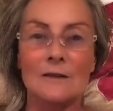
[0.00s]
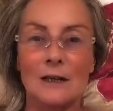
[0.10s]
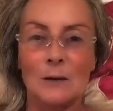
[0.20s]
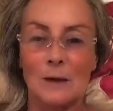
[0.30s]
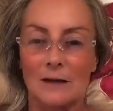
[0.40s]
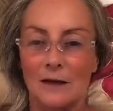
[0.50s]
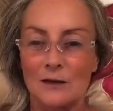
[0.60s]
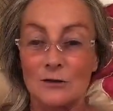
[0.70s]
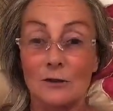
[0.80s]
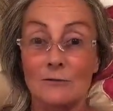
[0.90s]
Think about
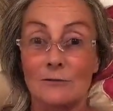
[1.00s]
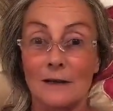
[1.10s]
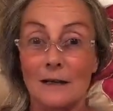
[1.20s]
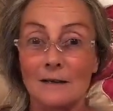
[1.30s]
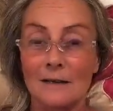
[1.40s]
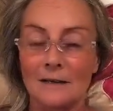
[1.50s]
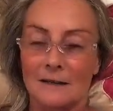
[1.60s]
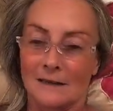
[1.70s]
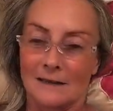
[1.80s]
that. You can fly around.